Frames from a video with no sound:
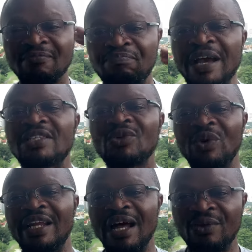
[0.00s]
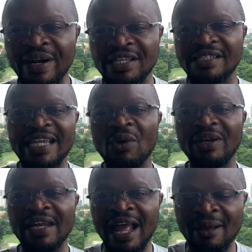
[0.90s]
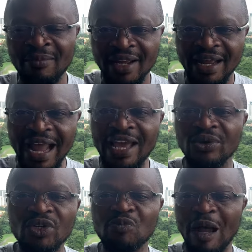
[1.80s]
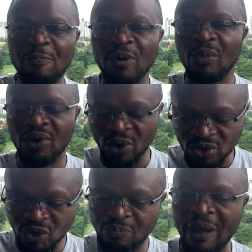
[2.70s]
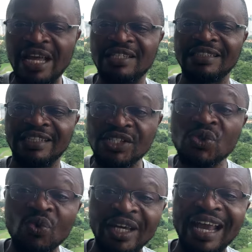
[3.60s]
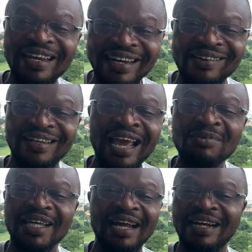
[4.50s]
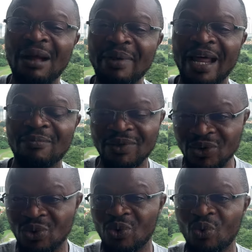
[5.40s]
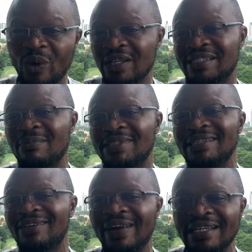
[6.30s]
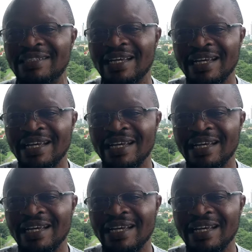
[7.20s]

Bet winner. Register with them and use my promo code to bet this weekend. The games that are coming up, you could win something great.